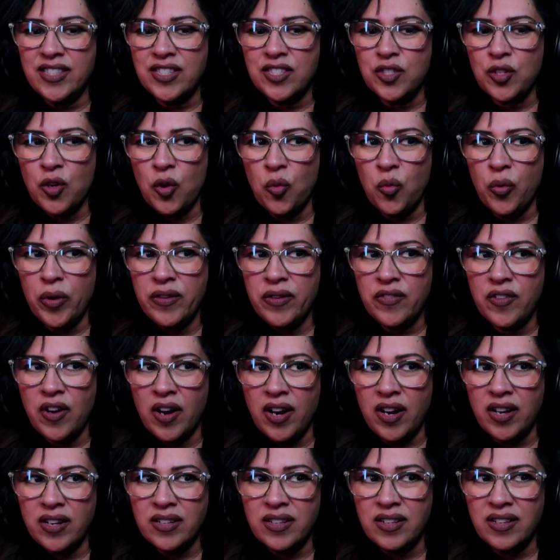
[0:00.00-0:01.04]
So we've
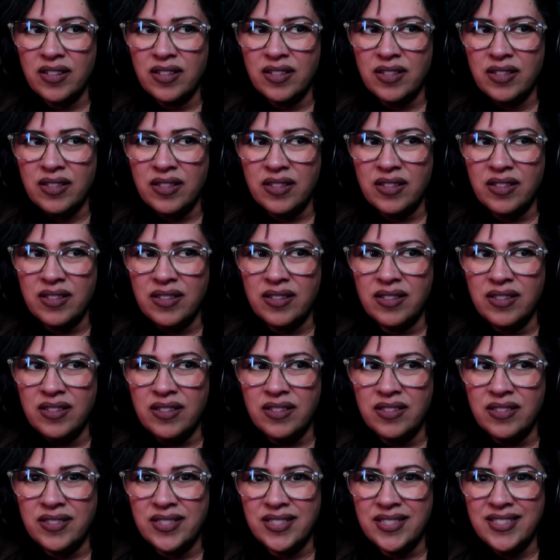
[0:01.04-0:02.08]
got to
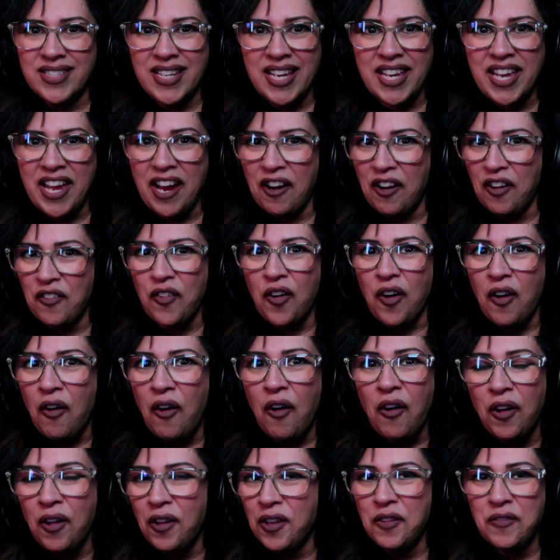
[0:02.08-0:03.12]
take care of
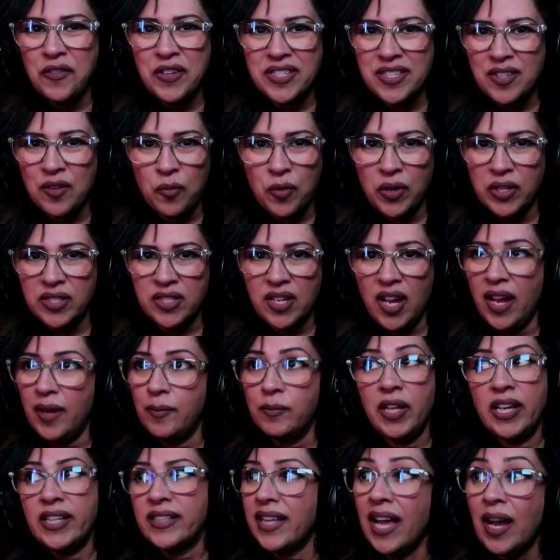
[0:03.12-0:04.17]
all of us at one
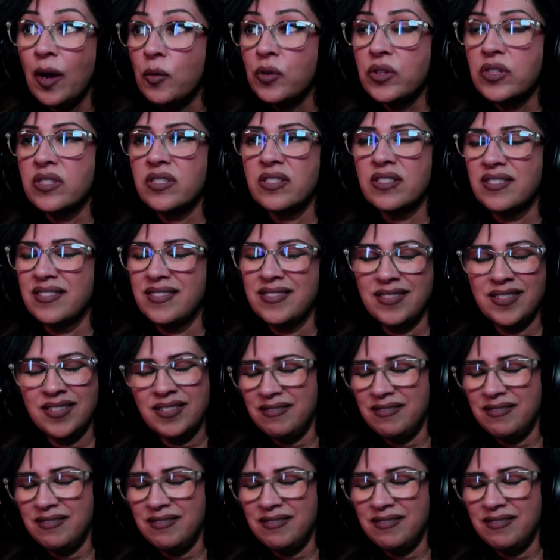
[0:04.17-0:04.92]
time. Like, that was